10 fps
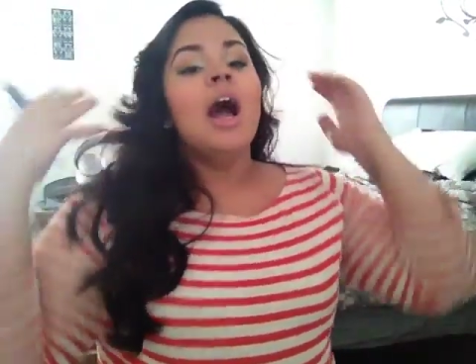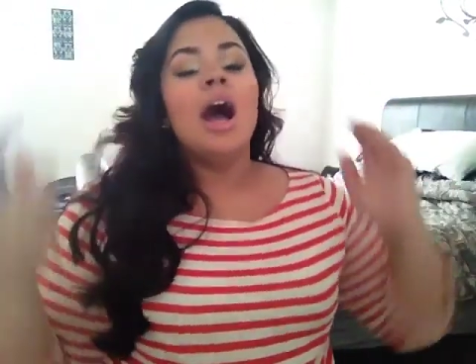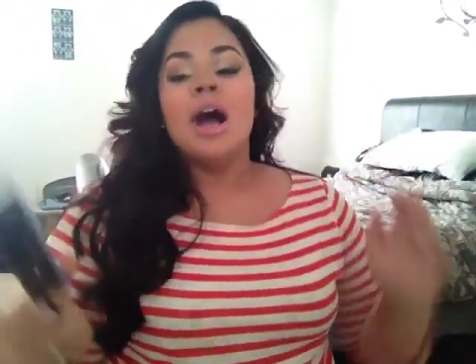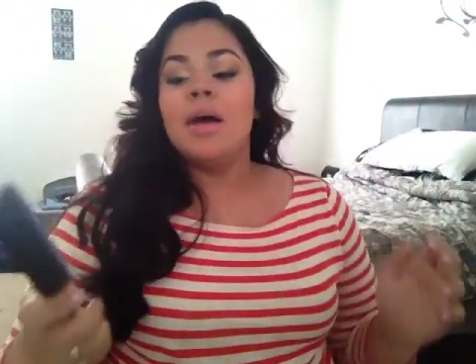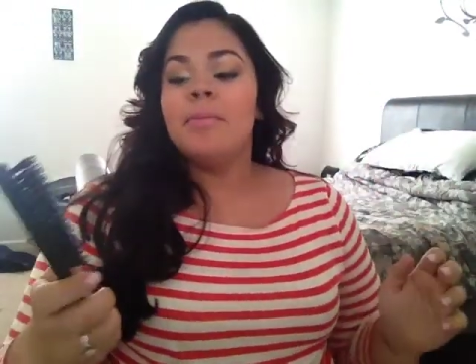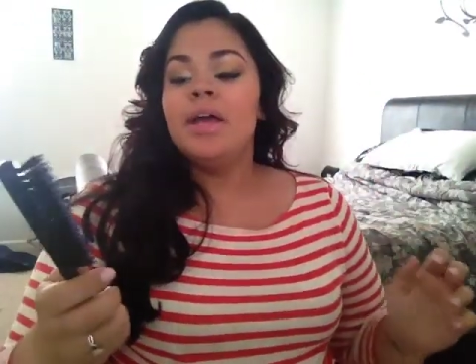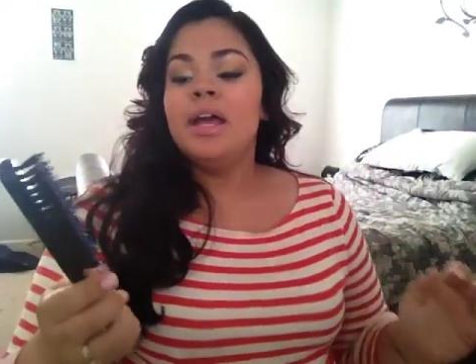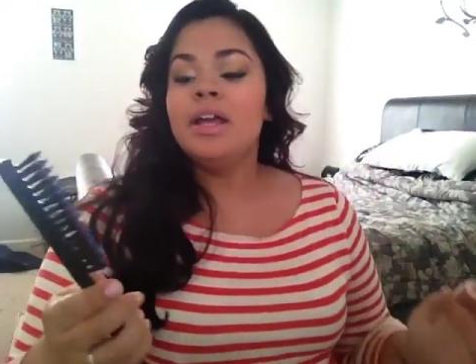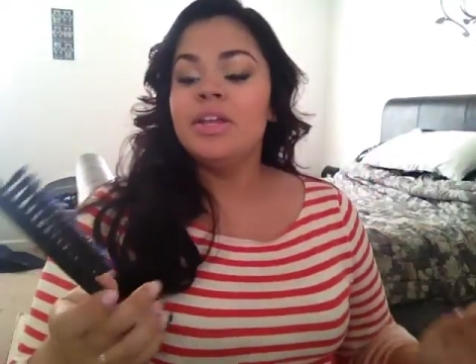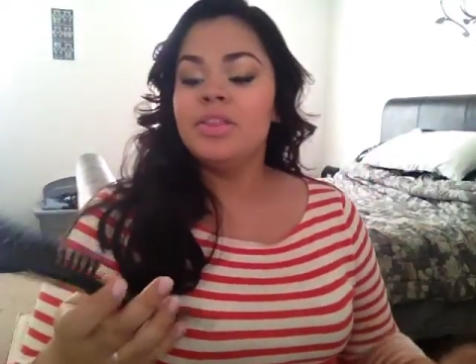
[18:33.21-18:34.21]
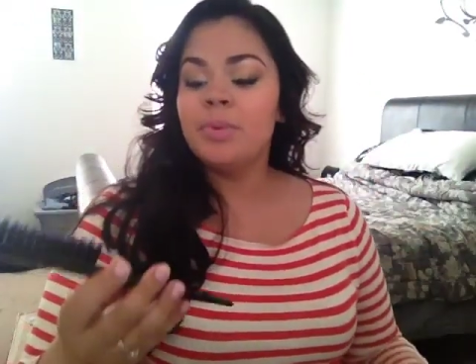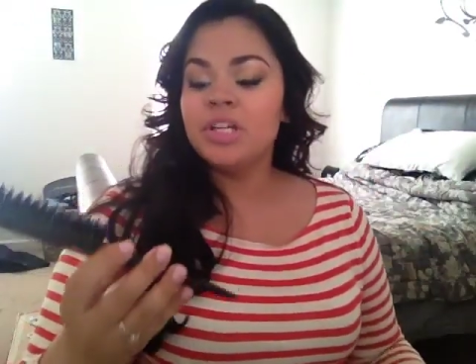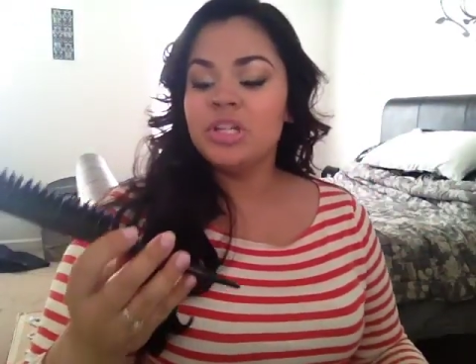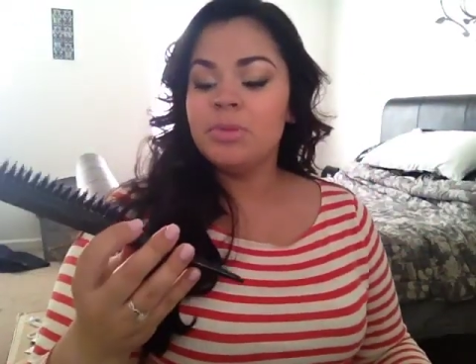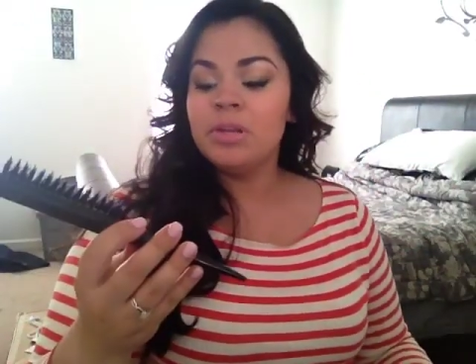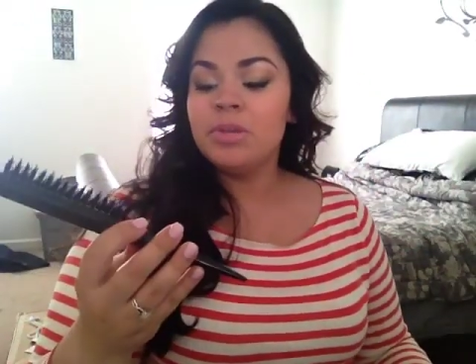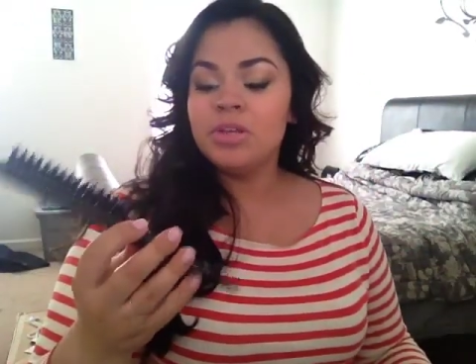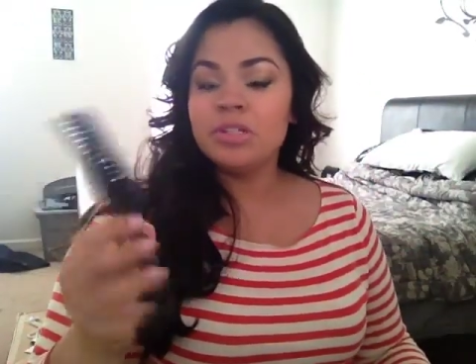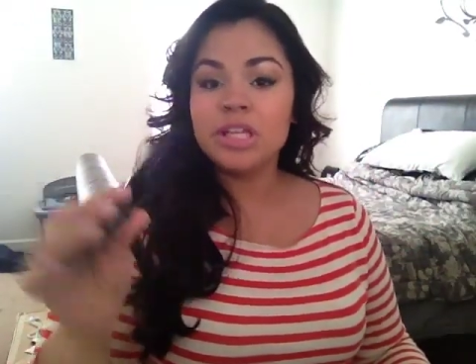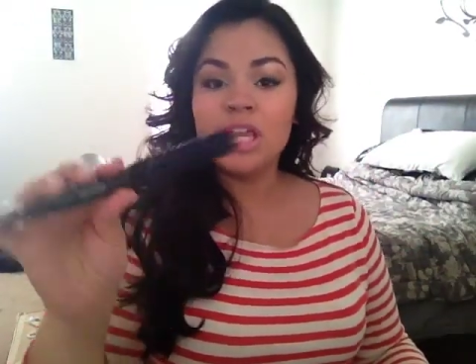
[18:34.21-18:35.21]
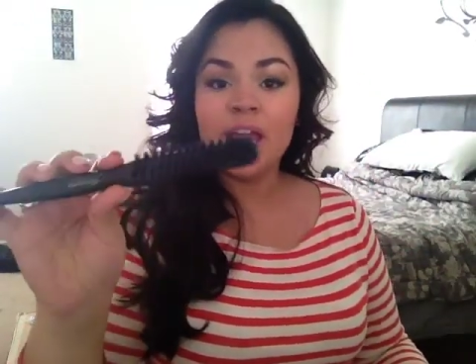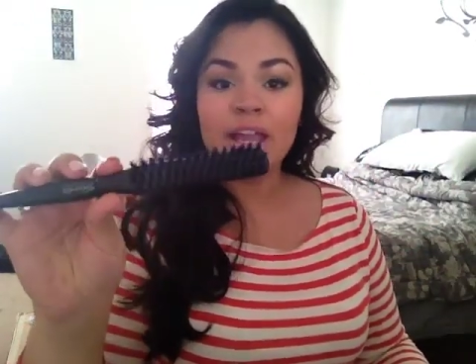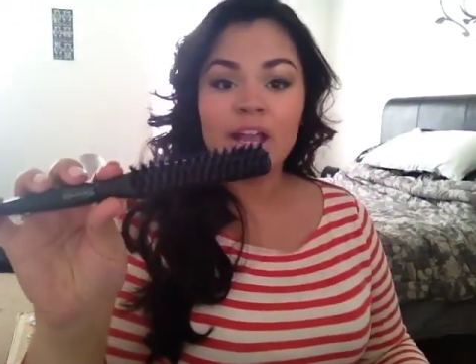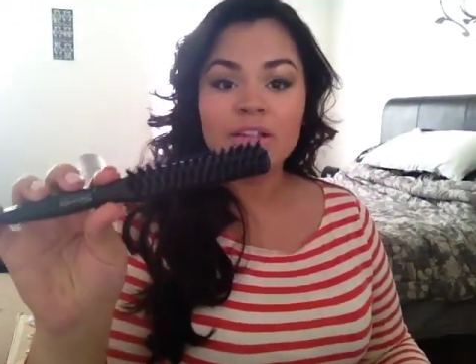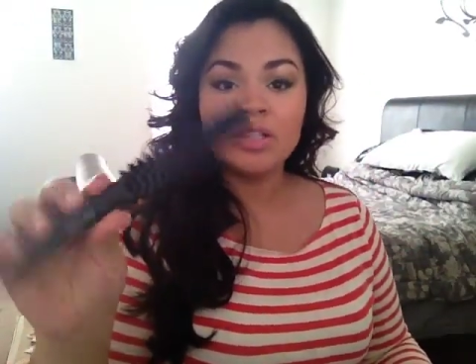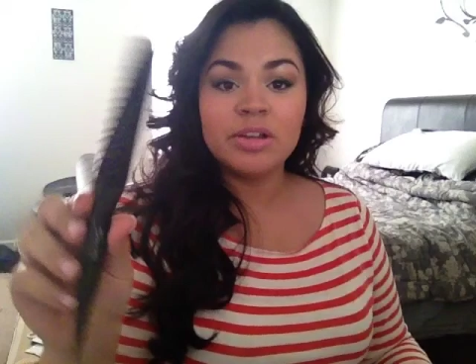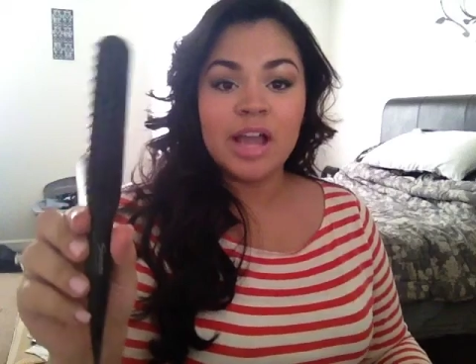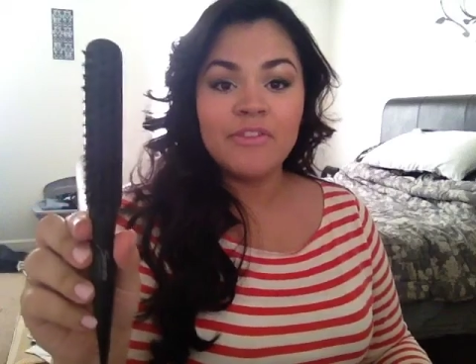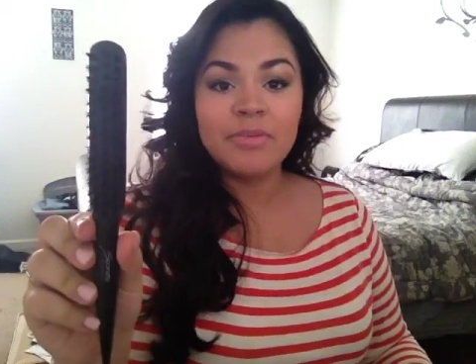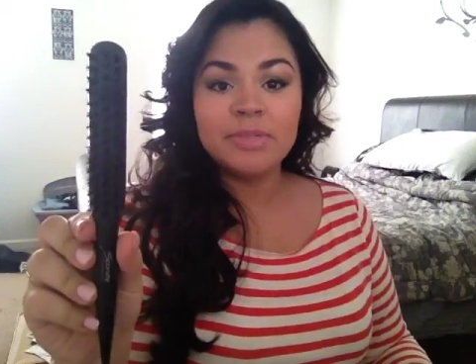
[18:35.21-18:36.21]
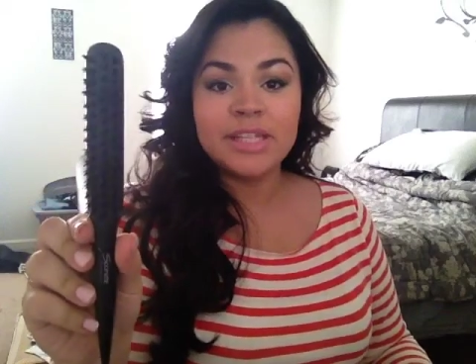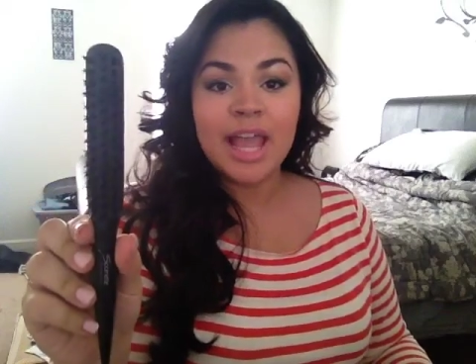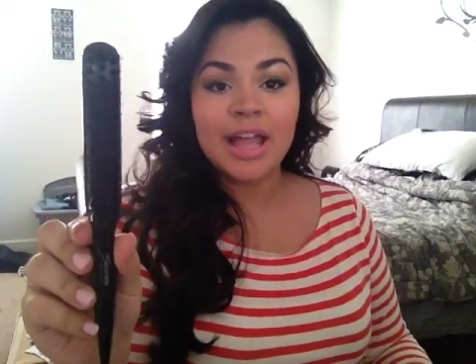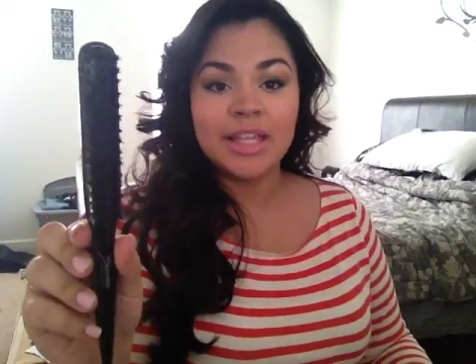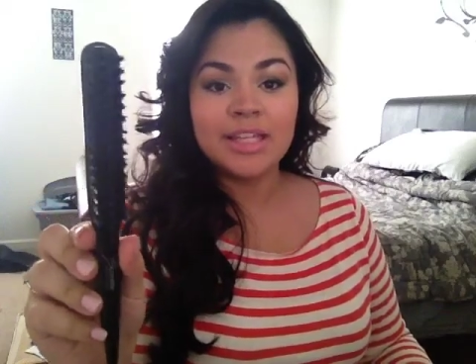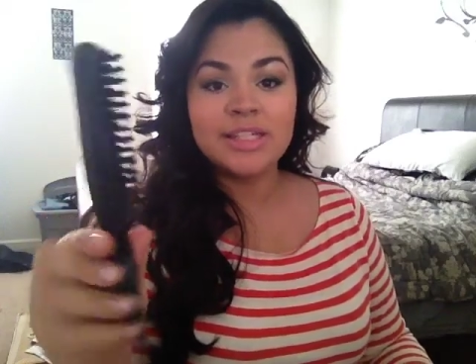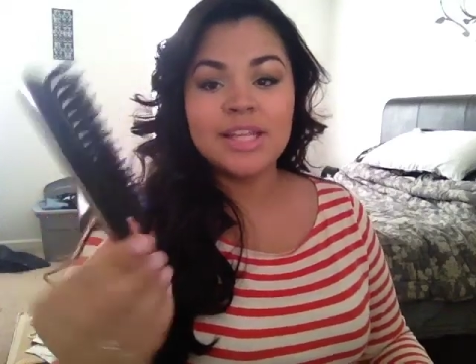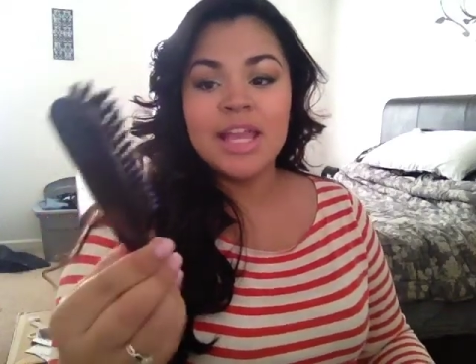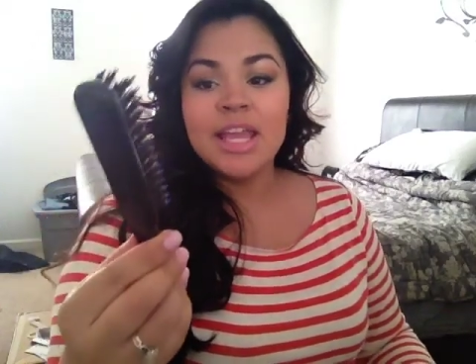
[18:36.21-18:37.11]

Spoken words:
The brush I'm going to be using, I also got from Sally's.